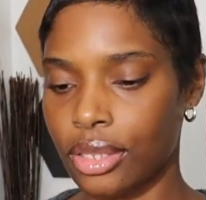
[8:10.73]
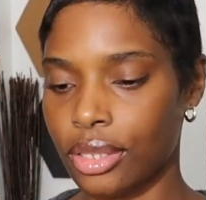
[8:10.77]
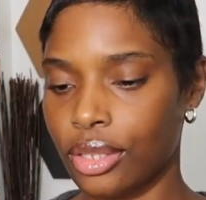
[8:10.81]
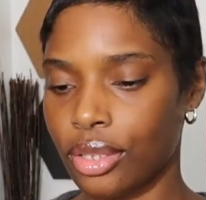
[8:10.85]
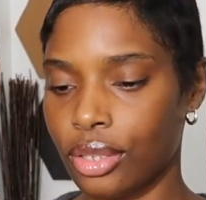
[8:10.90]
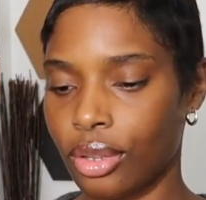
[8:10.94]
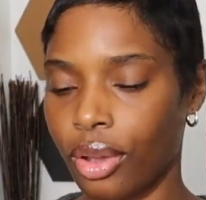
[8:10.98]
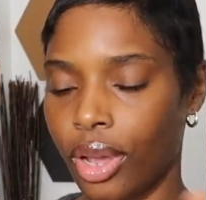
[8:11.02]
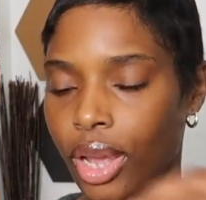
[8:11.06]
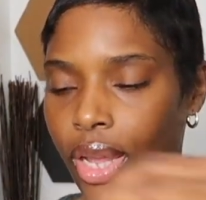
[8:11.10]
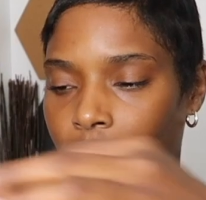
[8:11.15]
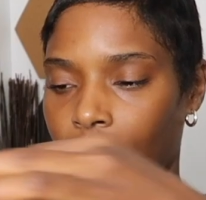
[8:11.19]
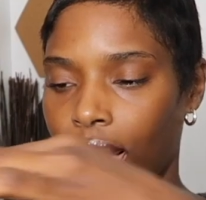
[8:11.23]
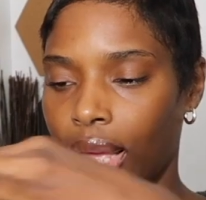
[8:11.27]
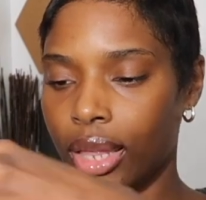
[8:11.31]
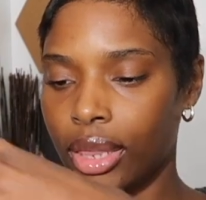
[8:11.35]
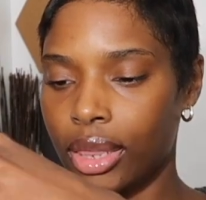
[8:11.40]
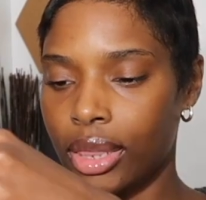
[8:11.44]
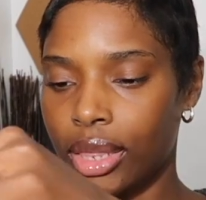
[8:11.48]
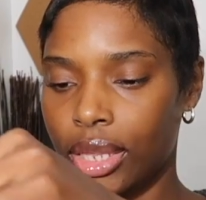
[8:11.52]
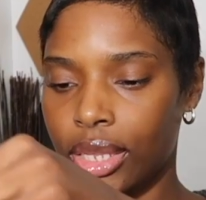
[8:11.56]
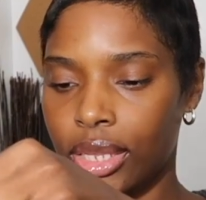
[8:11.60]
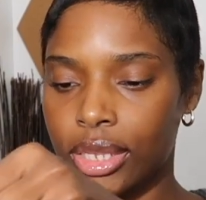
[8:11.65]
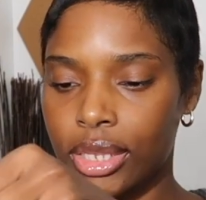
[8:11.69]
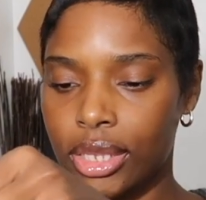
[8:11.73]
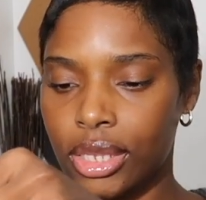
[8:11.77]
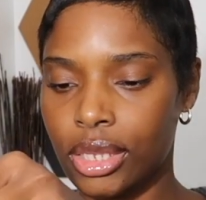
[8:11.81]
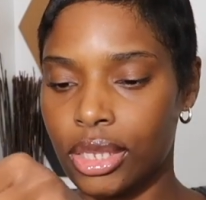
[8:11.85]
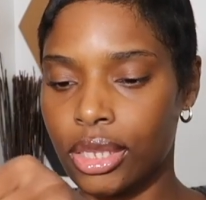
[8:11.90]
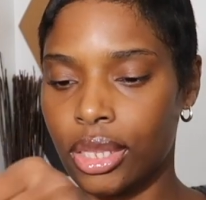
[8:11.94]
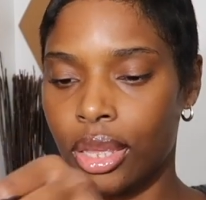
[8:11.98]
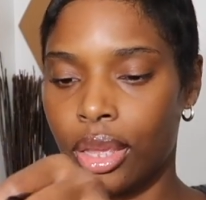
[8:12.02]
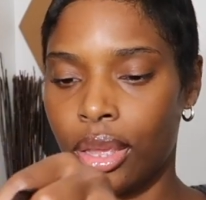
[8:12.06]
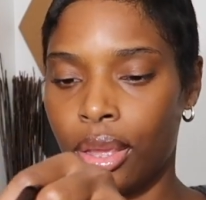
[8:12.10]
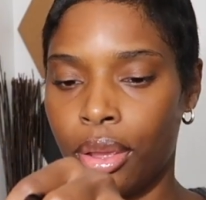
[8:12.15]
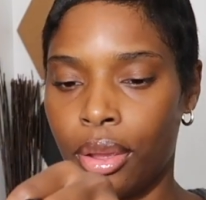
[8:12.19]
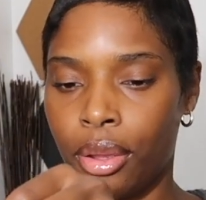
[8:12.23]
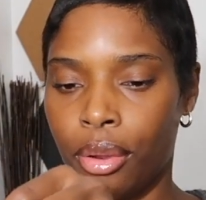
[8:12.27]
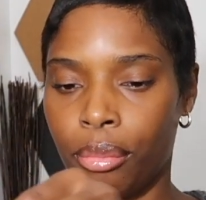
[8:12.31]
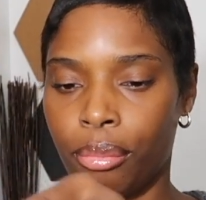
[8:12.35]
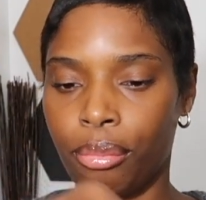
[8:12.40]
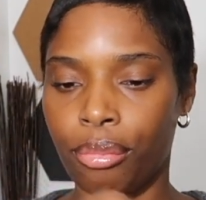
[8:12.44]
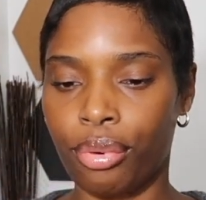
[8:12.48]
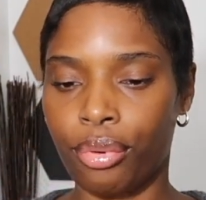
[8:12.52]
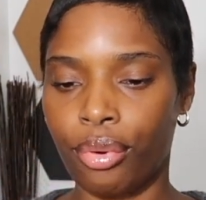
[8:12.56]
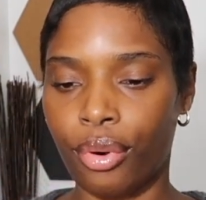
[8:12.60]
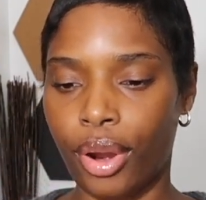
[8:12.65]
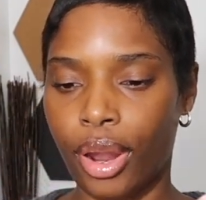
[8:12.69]
So I got this
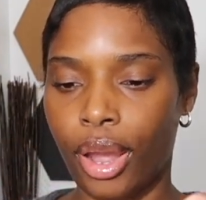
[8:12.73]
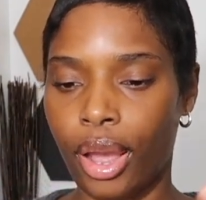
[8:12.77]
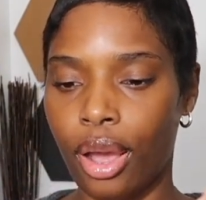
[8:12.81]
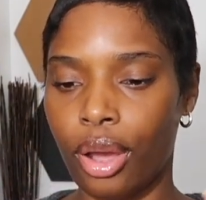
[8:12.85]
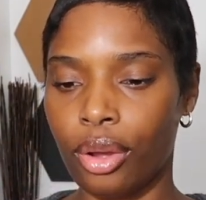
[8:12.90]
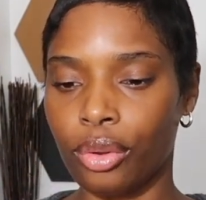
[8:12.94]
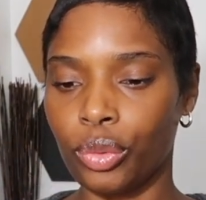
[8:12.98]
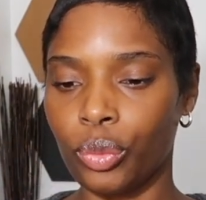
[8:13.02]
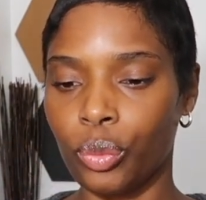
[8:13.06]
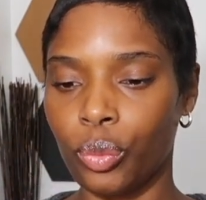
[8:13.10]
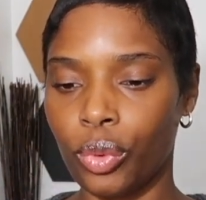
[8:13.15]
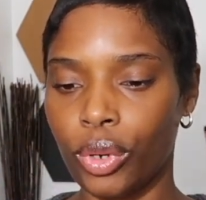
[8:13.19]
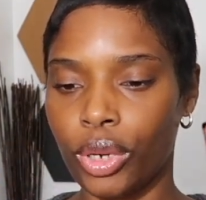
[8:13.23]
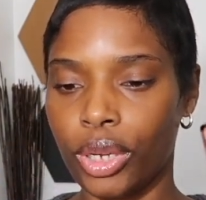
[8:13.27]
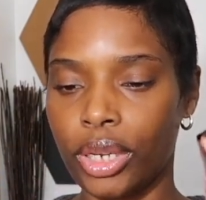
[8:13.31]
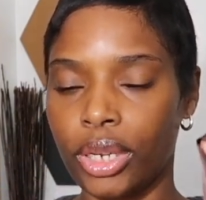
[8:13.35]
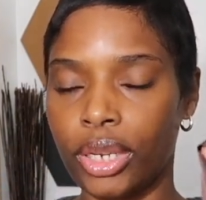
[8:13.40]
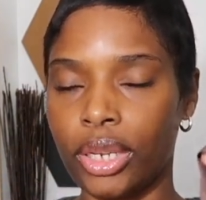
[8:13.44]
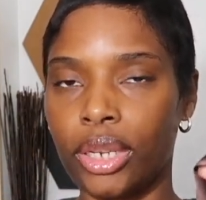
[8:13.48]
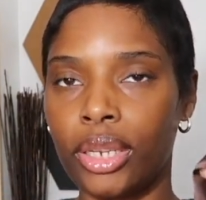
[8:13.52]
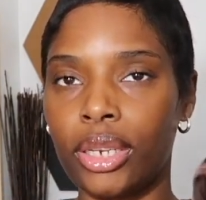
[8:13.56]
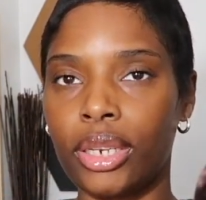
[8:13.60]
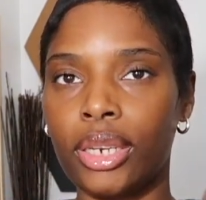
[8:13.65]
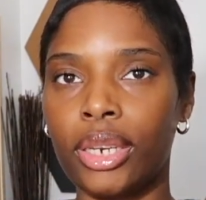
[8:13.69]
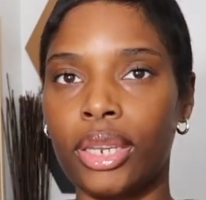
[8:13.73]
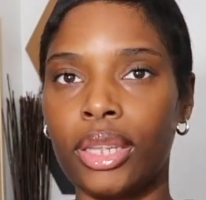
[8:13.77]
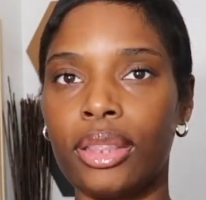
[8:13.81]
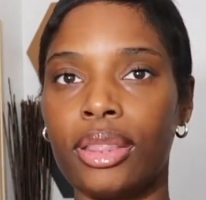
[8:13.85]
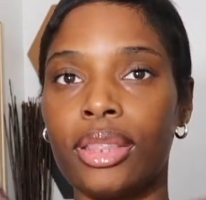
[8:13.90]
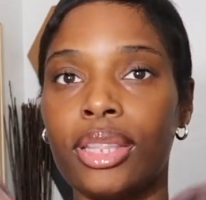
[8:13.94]
brown one.